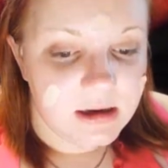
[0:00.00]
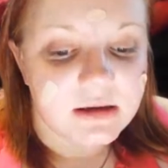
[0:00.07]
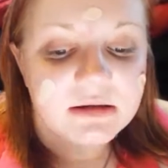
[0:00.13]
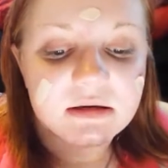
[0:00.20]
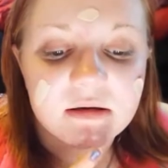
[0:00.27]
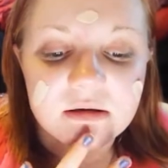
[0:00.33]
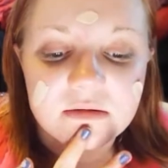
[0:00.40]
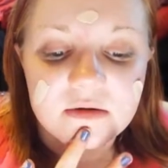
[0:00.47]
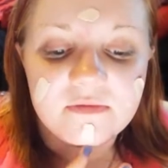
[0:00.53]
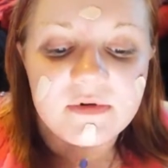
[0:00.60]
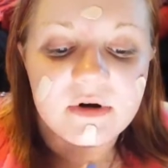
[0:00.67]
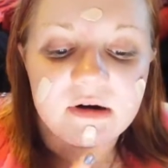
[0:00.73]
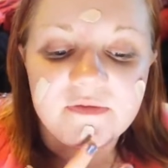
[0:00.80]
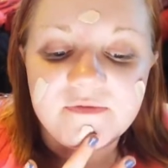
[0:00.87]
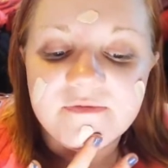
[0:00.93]
It's also a
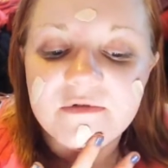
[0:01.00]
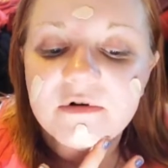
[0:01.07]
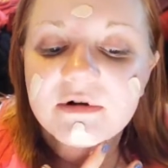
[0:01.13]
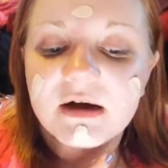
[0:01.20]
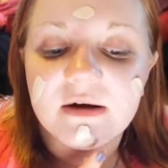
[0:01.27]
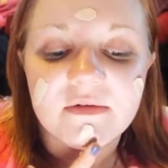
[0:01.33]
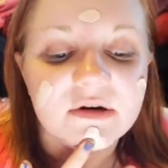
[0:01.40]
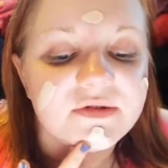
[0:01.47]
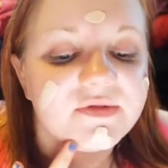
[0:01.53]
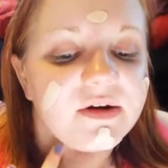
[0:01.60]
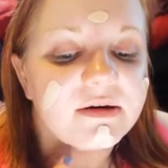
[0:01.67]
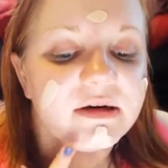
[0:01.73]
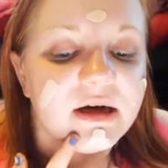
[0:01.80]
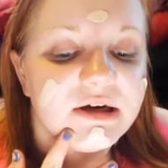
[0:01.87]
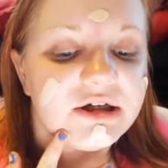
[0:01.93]
very full coverage
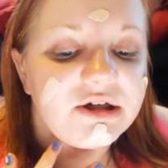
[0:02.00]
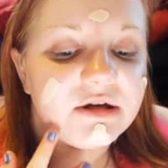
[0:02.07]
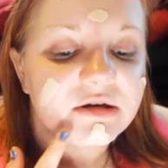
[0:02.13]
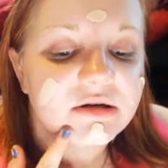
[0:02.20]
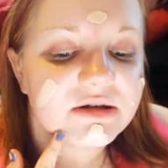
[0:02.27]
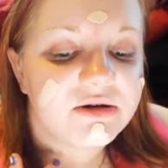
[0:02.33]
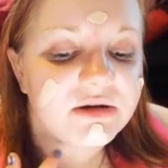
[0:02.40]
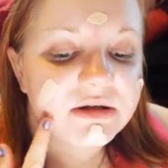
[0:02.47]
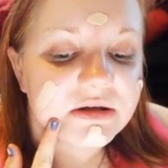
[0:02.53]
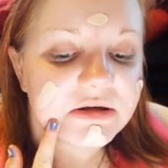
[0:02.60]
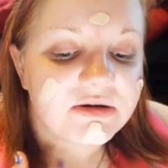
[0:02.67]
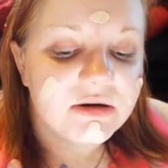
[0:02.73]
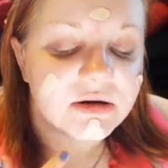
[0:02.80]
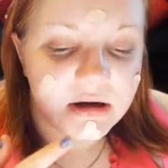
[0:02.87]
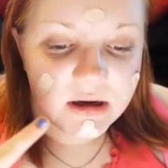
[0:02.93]
foundation, so it's a
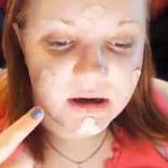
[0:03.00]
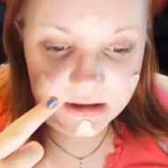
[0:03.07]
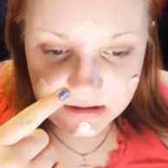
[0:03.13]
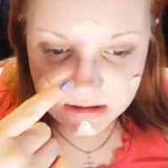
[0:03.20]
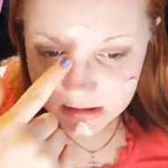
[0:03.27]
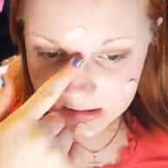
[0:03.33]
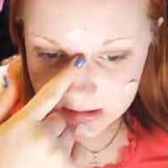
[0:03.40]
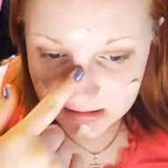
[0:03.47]
good